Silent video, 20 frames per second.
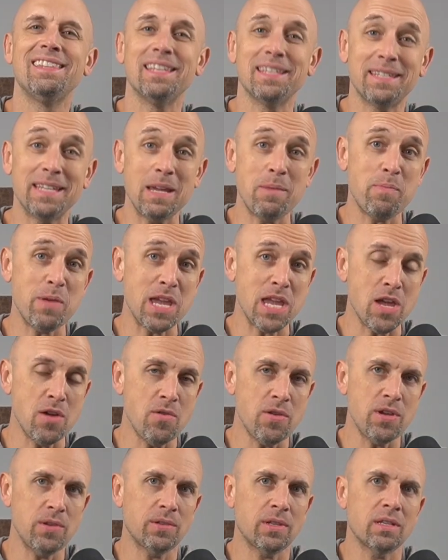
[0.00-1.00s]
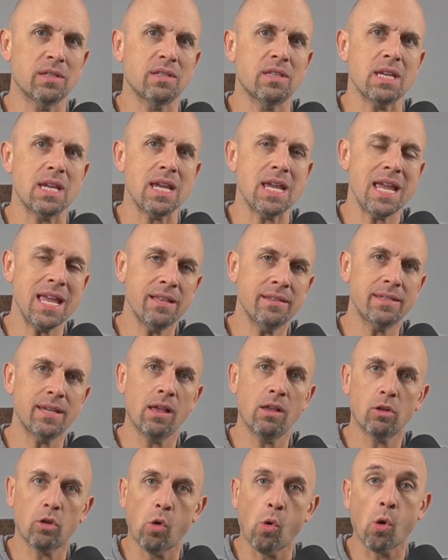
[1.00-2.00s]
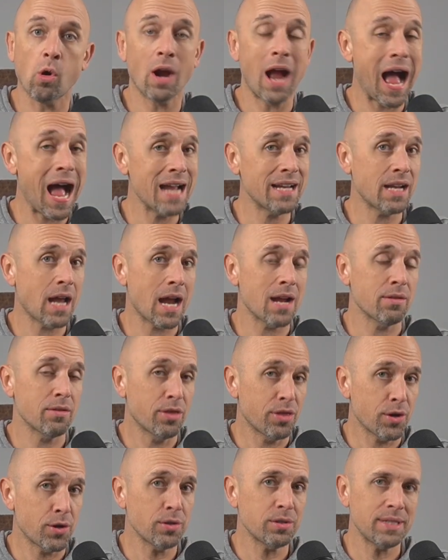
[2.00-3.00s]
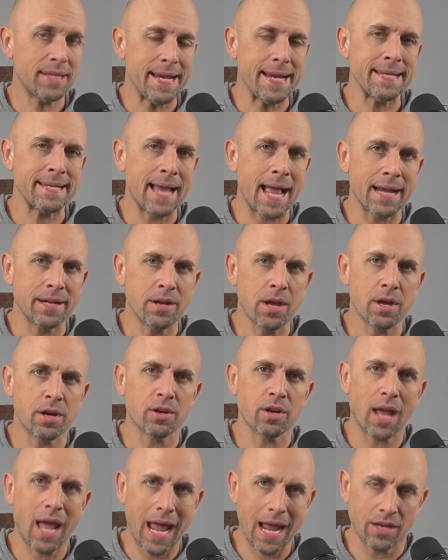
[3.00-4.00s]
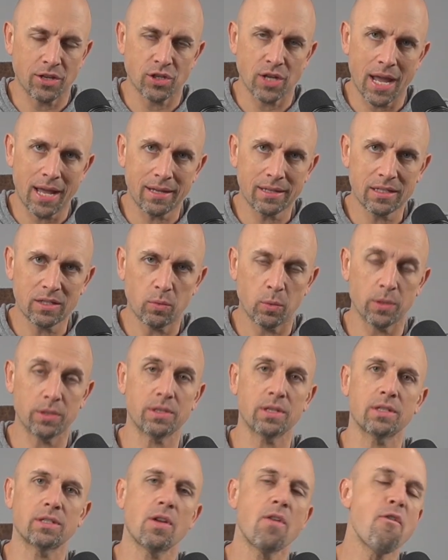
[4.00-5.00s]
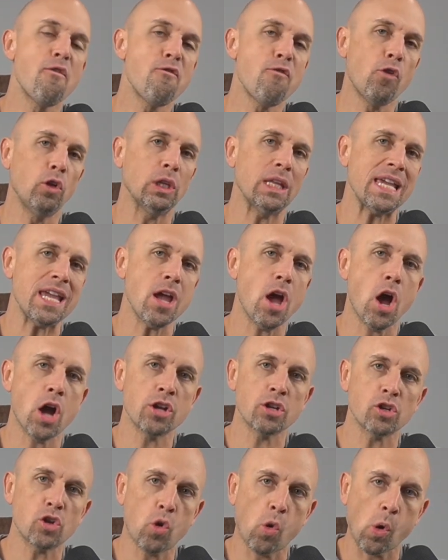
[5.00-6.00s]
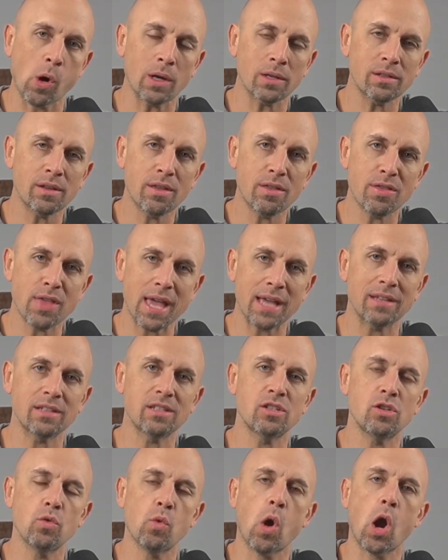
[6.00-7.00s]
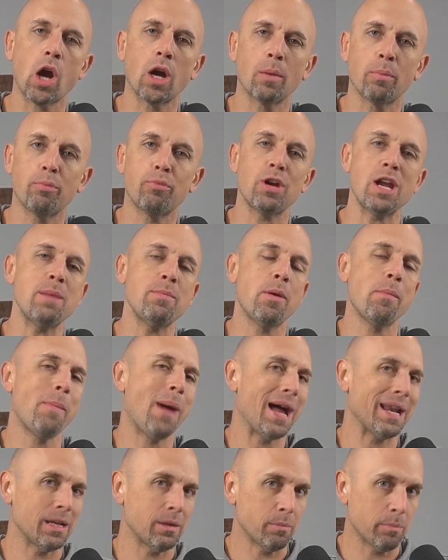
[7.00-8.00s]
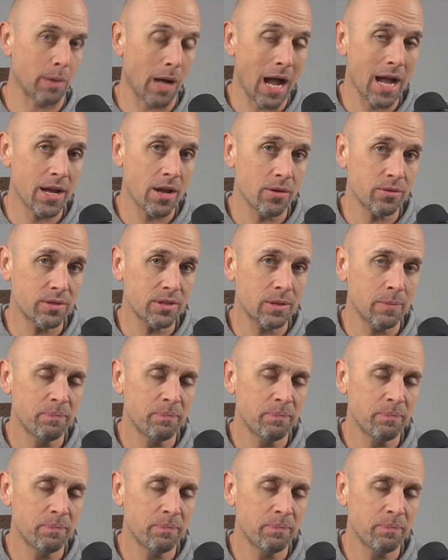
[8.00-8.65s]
CPU uses the Intel Core i9-13900HX, which is fully uncorked thanks to our premium modded BIOS.